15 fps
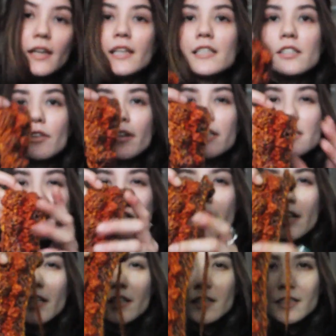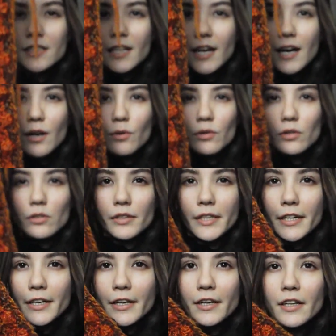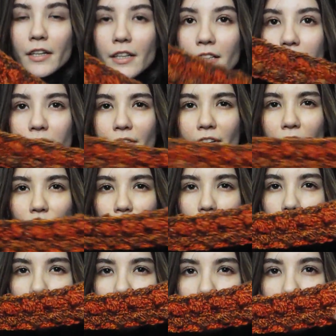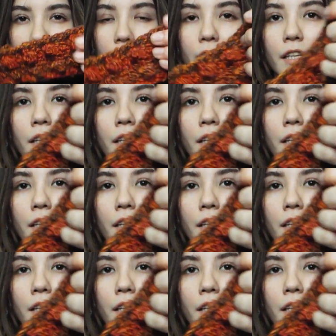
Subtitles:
it's already started, this cowl here. It's very long.